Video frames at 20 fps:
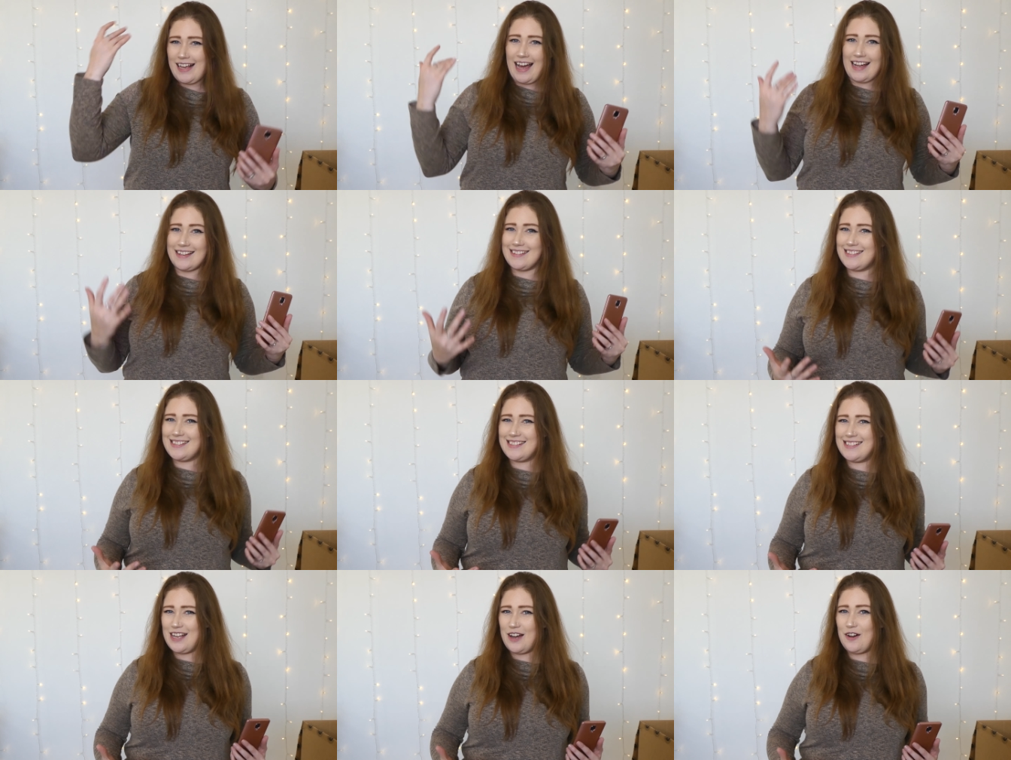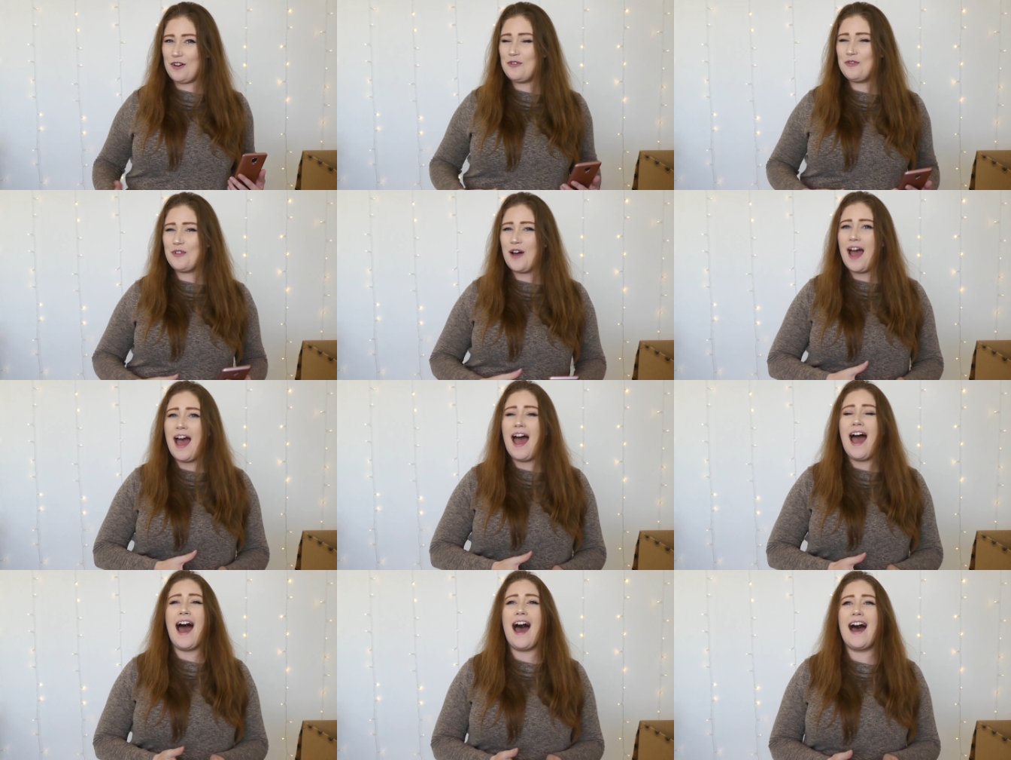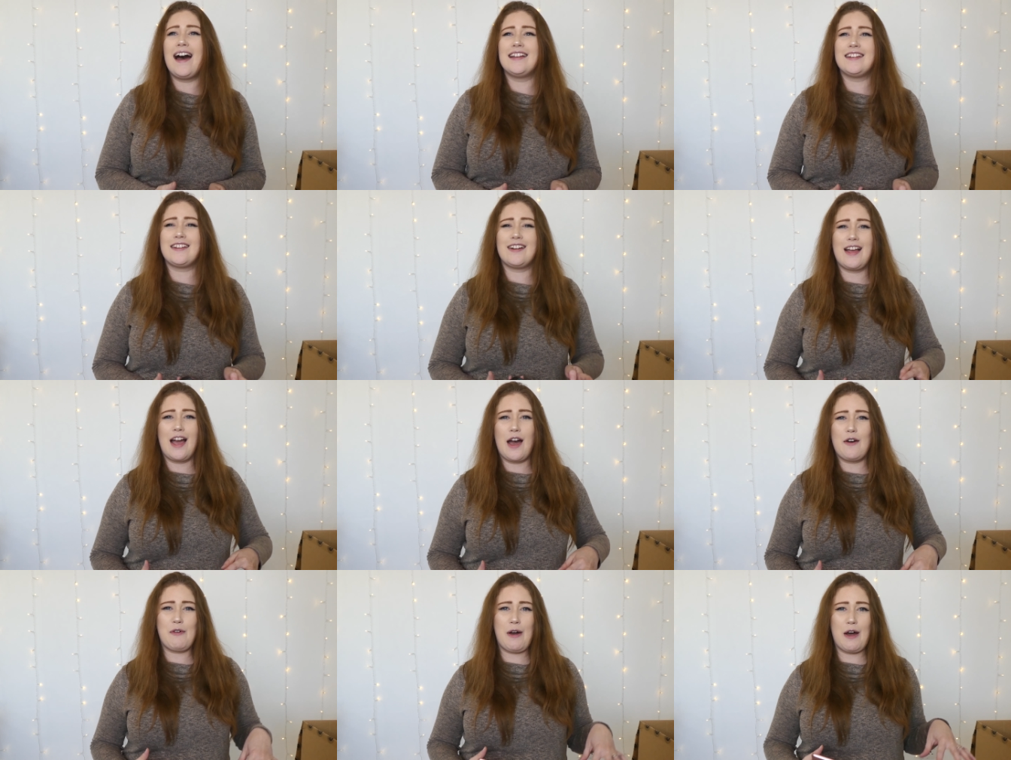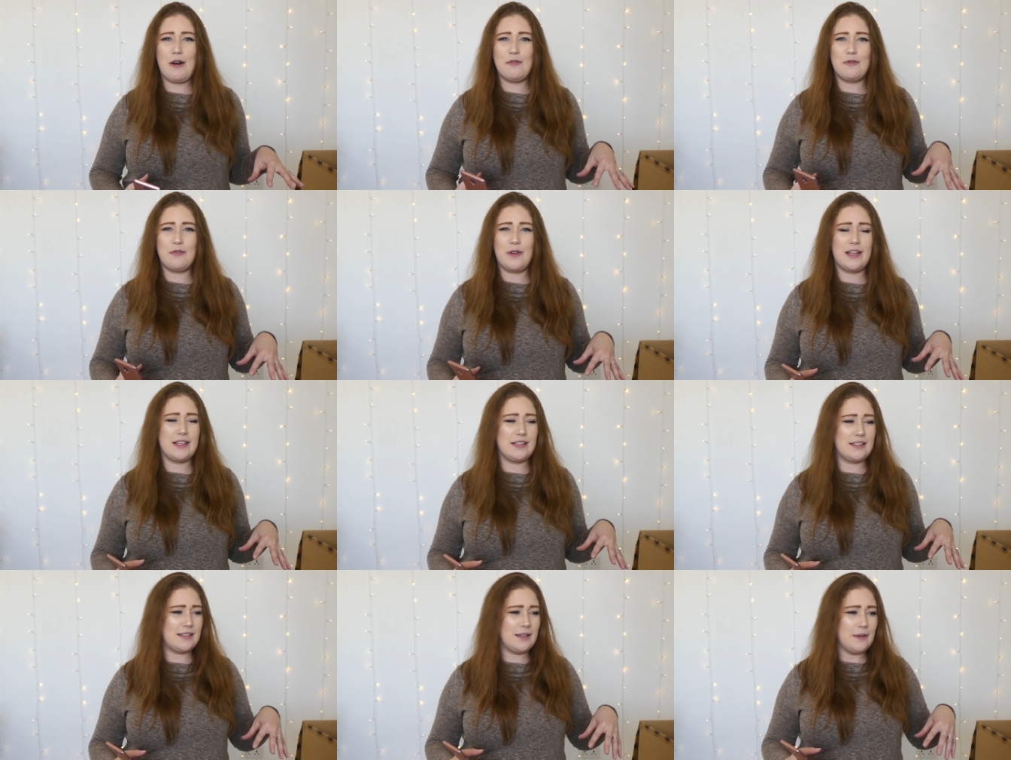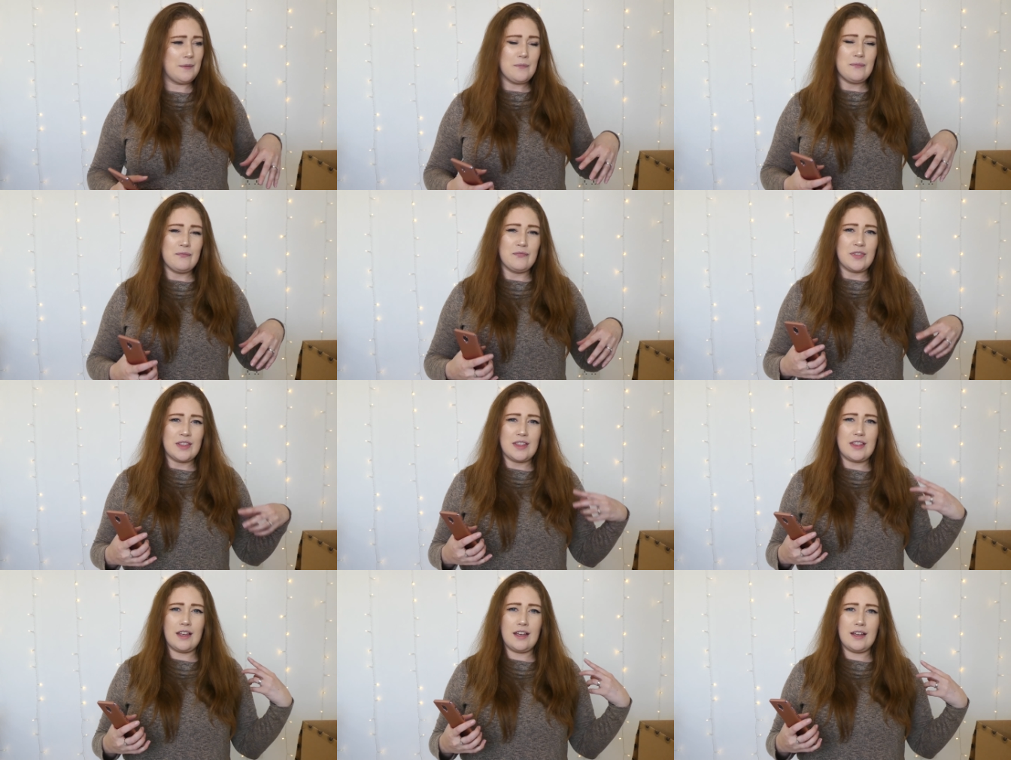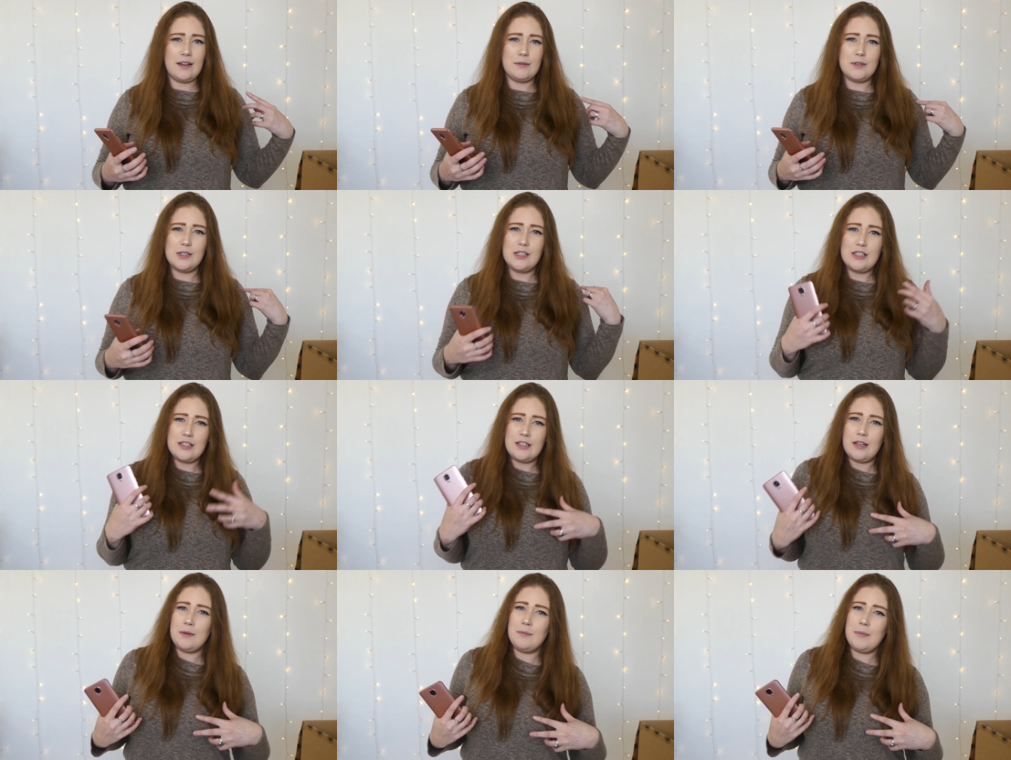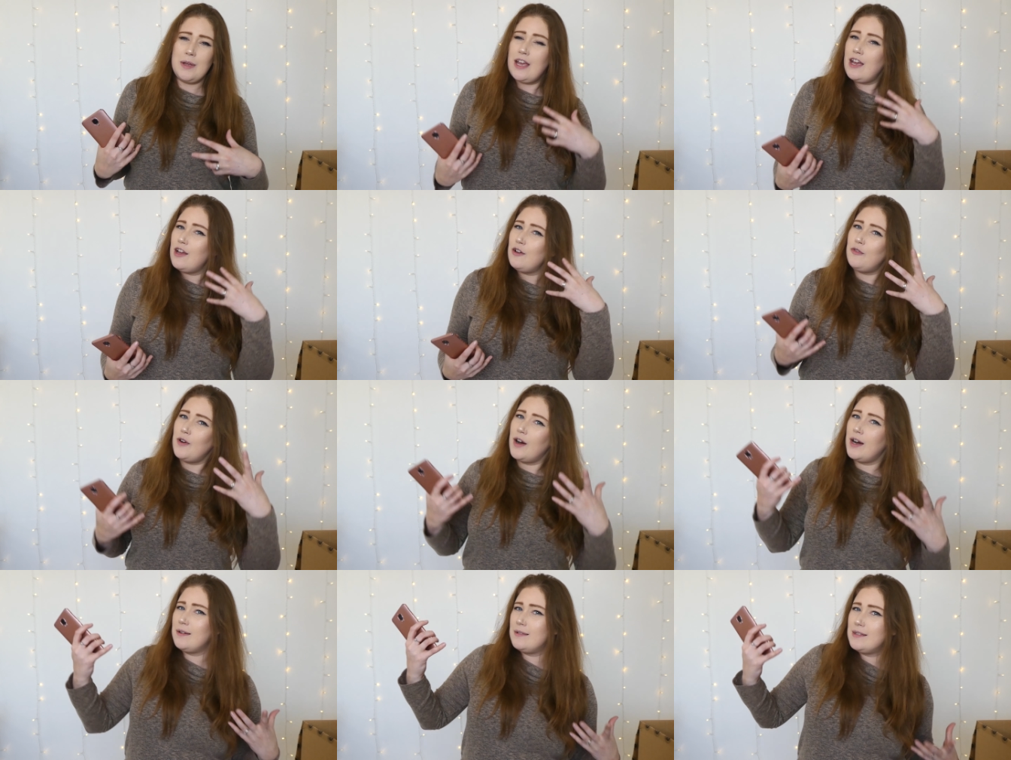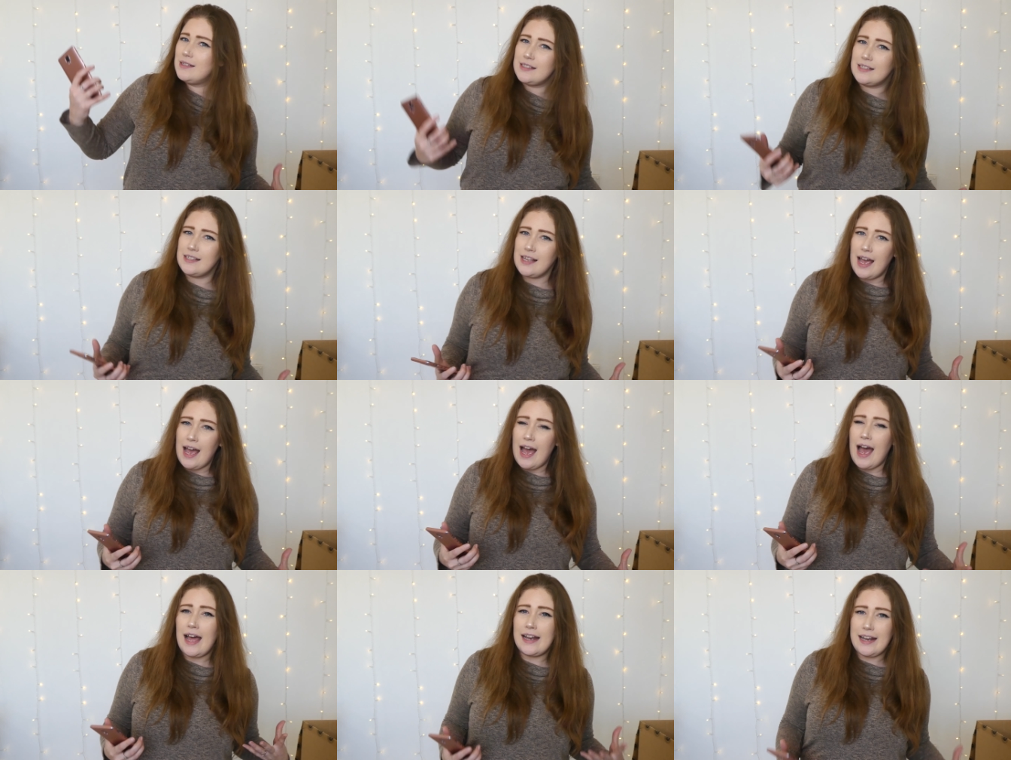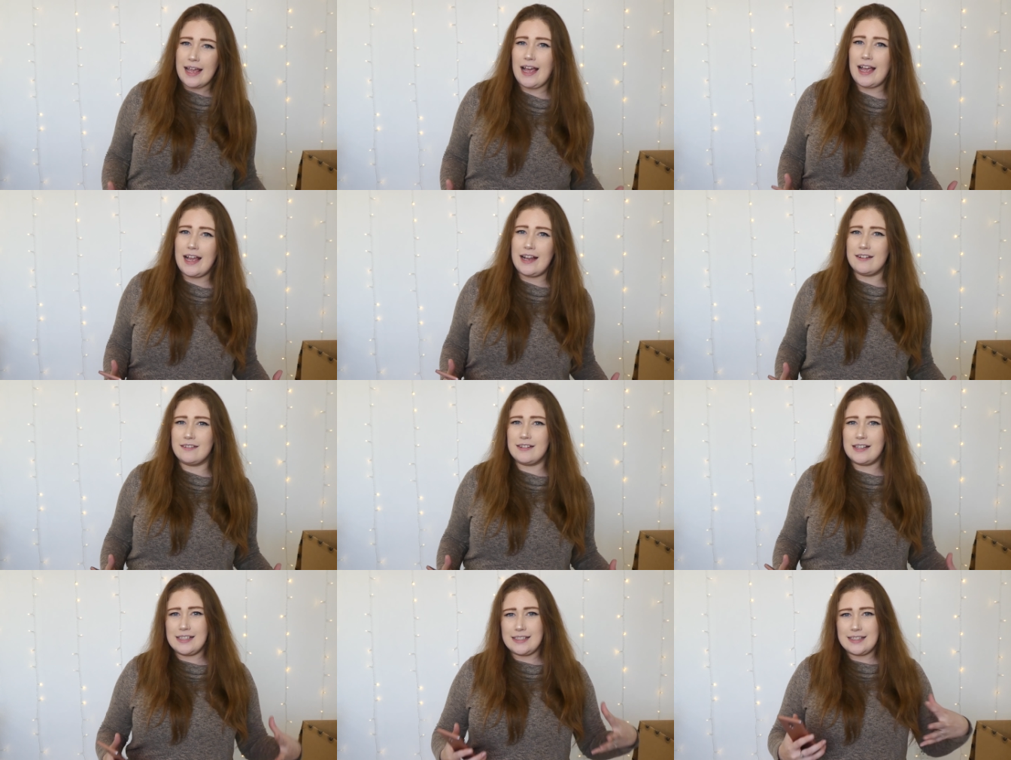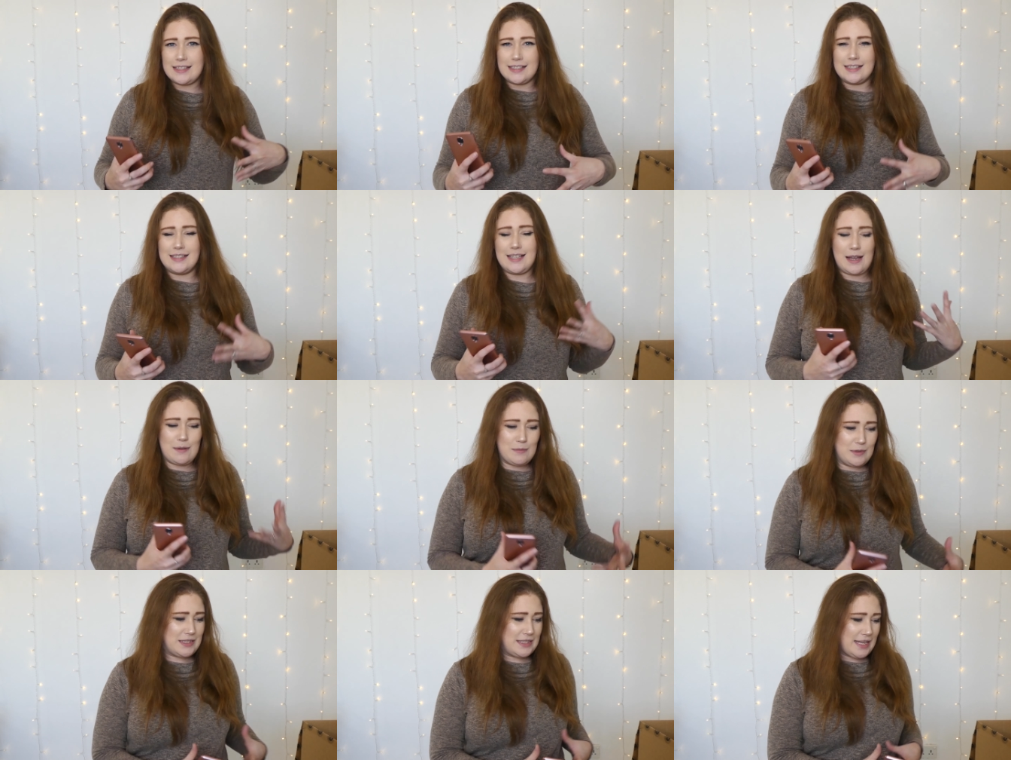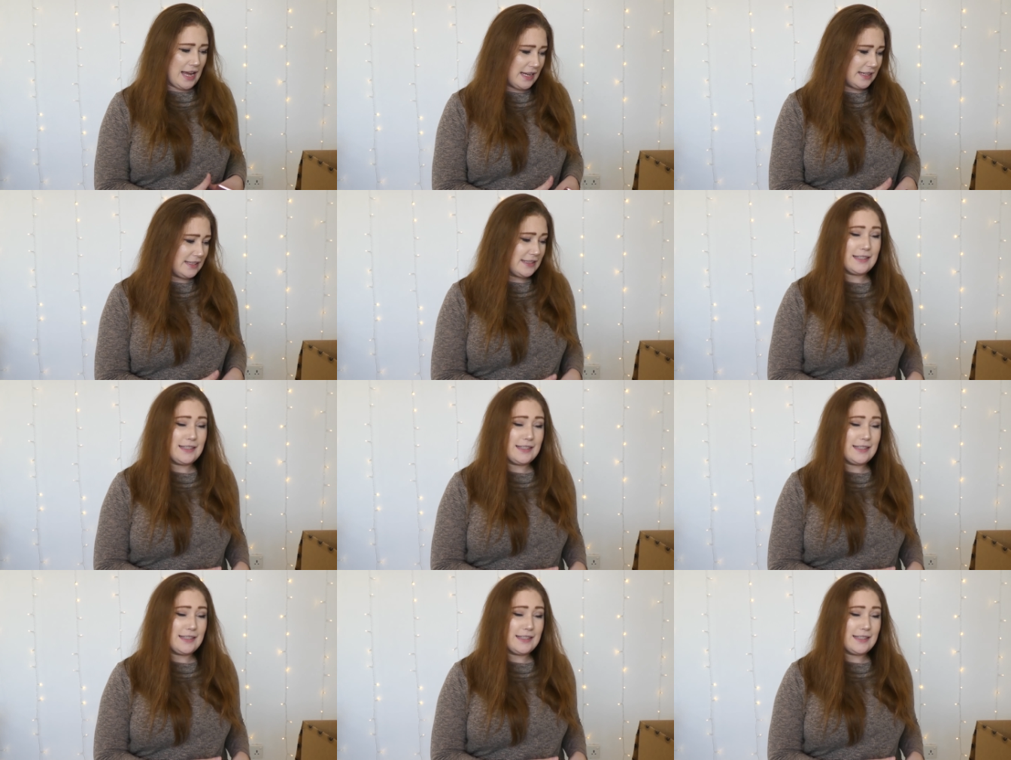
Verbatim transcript: cancer self, and I have outfits that would suit me if I was an Aries, the same as Dan.